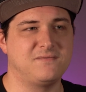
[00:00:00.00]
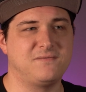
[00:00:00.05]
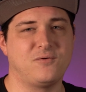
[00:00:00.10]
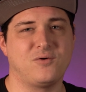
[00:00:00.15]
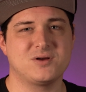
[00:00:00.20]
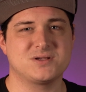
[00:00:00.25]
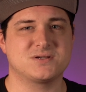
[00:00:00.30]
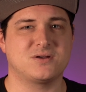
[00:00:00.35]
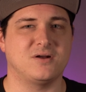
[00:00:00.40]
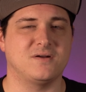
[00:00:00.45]

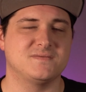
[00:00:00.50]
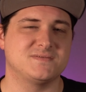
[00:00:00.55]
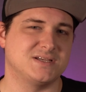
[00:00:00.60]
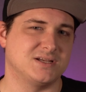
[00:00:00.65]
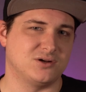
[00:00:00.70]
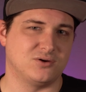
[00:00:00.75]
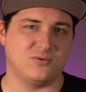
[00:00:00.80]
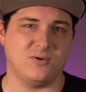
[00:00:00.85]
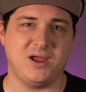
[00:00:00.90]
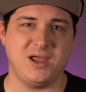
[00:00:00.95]
force curves
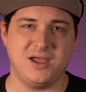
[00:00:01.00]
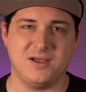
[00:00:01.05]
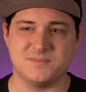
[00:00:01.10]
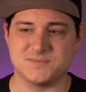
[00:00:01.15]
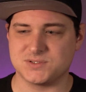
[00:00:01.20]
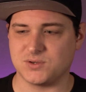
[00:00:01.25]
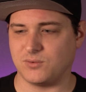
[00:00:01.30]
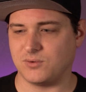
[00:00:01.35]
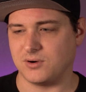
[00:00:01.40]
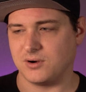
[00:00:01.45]
in
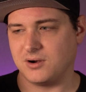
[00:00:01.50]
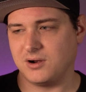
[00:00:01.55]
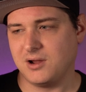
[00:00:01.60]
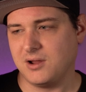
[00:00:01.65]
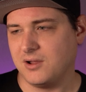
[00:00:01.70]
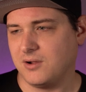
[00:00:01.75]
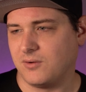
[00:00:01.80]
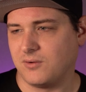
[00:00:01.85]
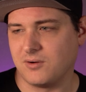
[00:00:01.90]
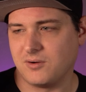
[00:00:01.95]
grams or
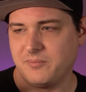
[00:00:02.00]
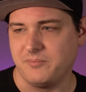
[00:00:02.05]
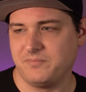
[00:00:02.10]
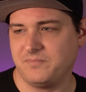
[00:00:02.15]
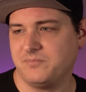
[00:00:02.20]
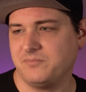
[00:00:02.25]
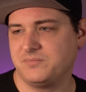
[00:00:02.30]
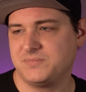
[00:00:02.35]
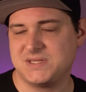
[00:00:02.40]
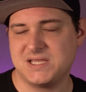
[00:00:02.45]

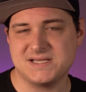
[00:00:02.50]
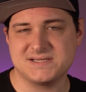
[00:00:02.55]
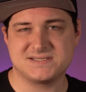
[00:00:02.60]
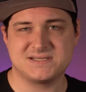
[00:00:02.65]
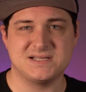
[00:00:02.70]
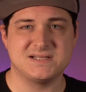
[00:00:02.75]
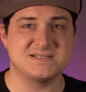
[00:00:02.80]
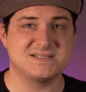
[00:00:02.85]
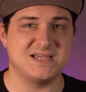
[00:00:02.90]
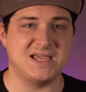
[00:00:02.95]

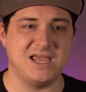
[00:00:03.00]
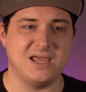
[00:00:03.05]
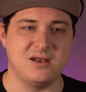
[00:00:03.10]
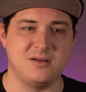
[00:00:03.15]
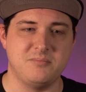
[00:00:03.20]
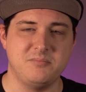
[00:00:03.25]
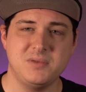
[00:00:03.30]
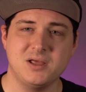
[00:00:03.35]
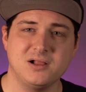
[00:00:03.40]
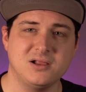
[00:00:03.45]
distance
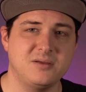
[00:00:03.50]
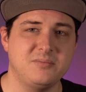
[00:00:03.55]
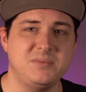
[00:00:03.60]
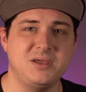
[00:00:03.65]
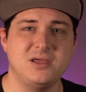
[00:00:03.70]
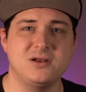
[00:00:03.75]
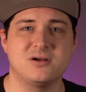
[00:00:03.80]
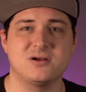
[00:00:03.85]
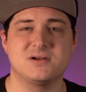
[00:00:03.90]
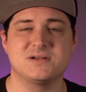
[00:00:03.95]
in
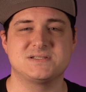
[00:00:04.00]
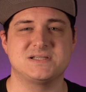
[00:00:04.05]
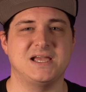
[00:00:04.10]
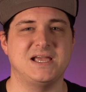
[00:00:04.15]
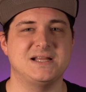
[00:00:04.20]
millimeters.